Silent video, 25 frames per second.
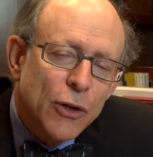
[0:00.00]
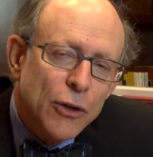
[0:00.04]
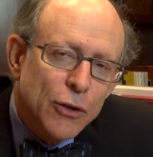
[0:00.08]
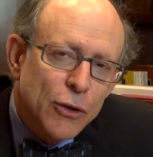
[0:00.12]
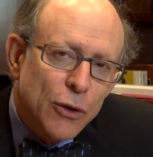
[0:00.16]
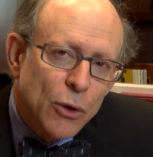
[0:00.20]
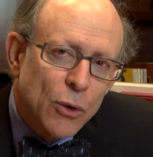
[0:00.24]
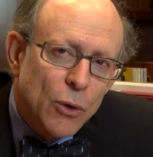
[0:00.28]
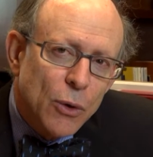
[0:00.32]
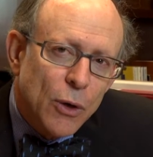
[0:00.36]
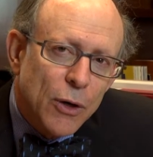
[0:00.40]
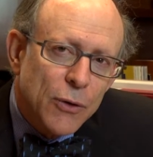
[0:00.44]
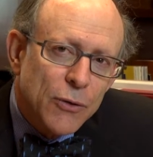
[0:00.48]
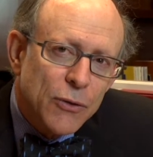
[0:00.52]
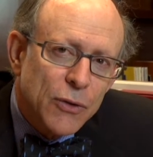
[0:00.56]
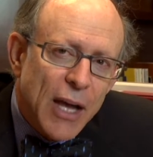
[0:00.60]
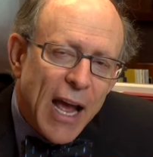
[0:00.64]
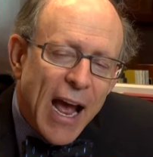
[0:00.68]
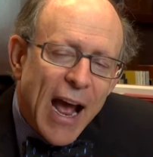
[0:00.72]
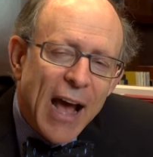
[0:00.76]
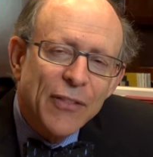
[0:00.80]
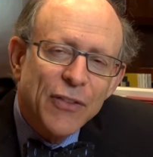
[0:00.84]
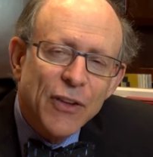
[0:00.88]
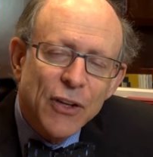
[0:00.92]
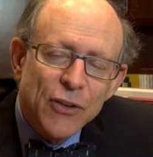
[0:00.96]
the uterus
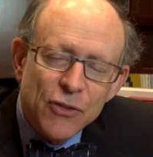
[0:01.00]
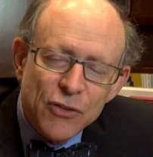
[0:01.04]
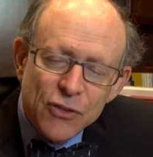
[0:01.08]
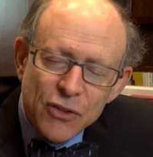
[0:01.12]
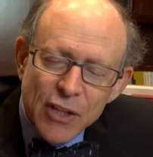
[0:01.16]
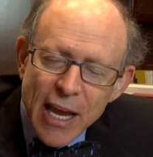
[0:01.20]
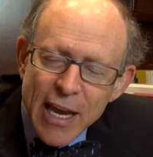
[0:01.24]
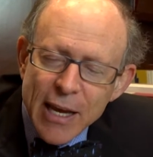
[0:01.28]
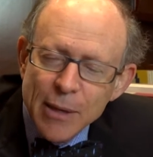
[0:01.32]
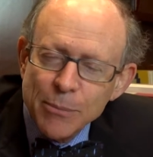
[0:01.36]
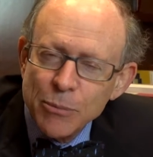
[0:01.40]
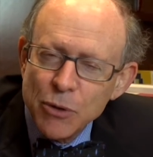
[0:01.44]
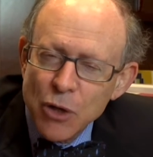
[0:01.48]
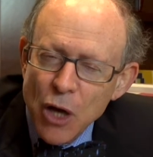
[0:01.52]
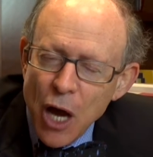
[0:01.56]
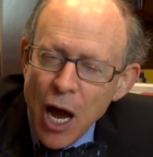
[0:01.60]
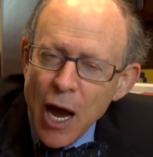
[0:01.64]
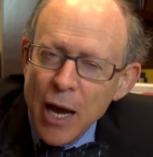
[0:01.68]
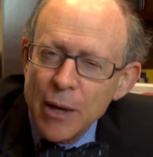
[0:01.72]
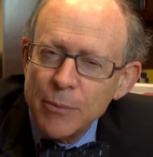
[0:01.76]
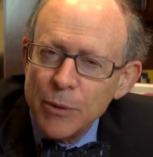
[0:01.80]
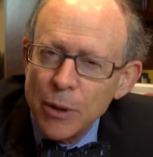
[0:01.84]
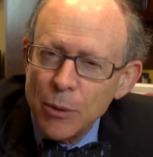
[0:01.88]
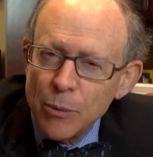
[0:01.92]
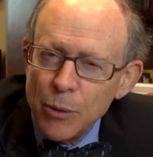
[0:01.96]
at the same
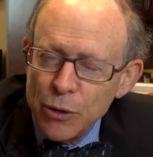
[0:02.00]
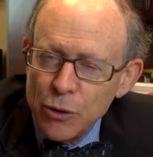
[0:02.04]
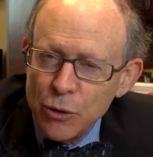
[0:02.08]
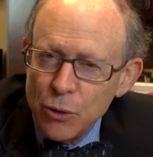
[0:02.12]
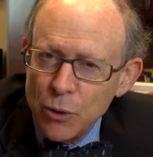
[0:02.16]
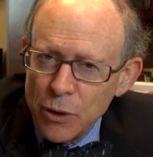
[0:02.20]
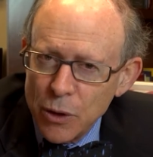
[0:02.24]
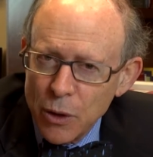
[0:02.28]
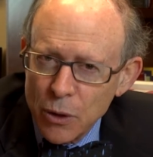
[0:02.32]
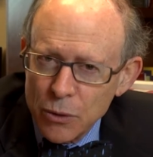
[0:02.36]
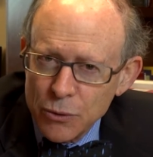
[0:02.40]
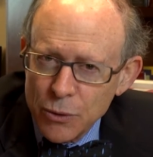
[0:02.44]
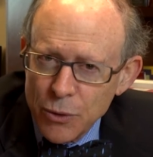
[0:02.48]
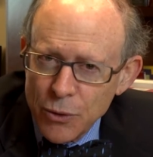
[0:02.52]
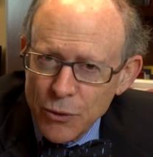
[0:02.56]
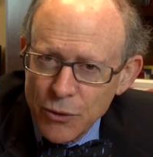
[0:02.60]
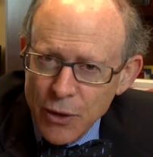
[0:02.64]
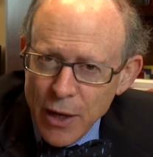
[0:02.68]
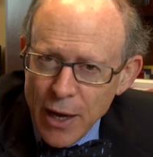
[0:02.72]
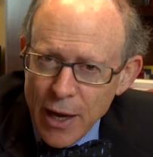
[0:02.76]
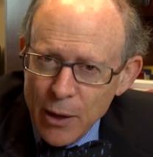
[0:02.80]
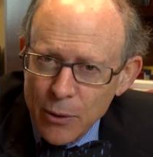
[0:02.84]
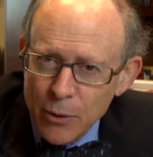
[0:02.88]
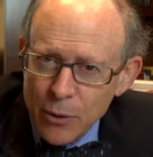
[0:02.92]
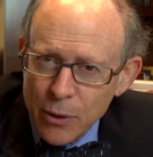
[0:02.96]
time that we do an
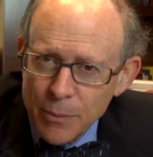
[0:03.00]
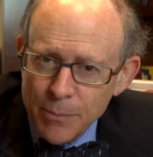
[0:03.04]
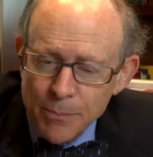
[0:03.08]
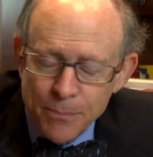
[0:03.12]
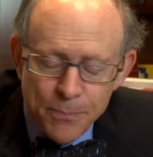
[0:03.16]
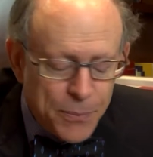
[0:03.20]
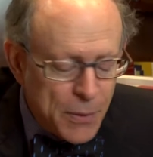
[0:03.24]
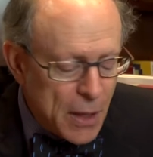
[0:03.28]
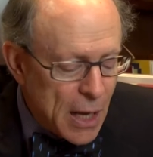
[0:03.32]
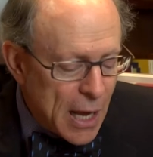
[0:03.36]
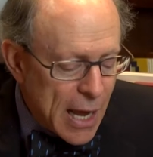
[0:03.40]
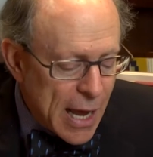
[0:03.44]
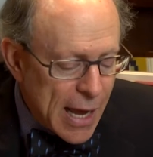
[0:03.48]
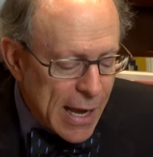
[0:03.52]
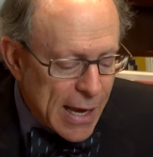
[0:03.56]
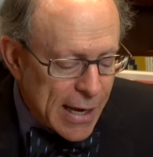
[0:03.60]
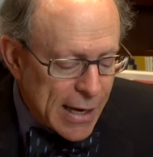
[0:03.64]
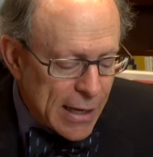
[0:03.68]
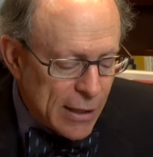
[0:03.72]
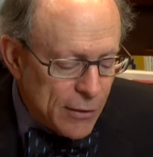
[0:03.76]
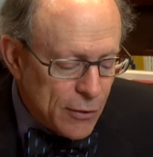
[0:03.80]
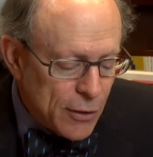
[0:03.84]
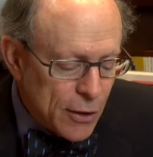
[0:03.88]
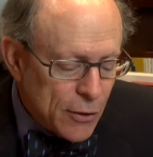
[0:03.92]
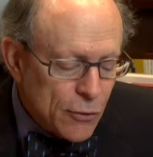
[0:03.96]
ultrasound.
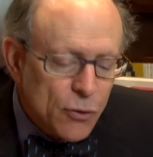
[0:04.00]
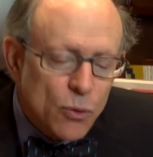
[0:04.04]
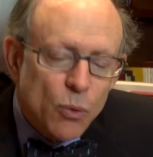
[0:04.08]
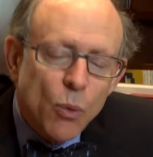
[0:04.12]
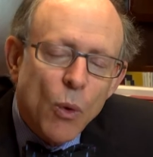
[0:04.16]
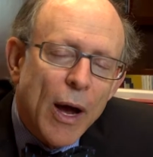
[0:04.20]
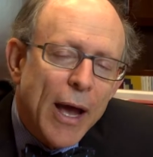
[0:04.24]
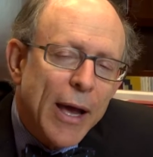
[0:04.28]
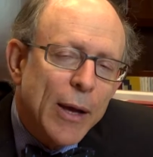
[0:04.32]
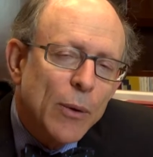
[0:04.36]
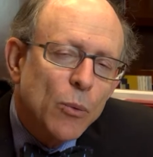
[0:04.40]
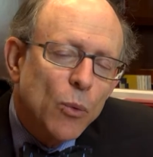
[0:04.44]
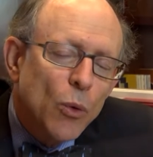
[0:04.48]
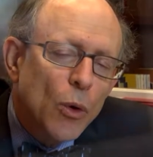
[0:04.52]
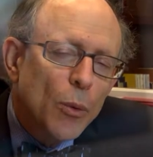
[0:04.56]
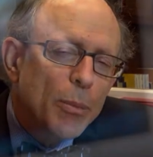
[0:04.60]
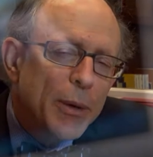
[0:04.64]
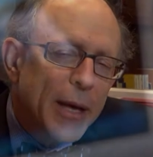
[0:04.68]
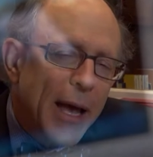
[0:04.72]
In this way, we'll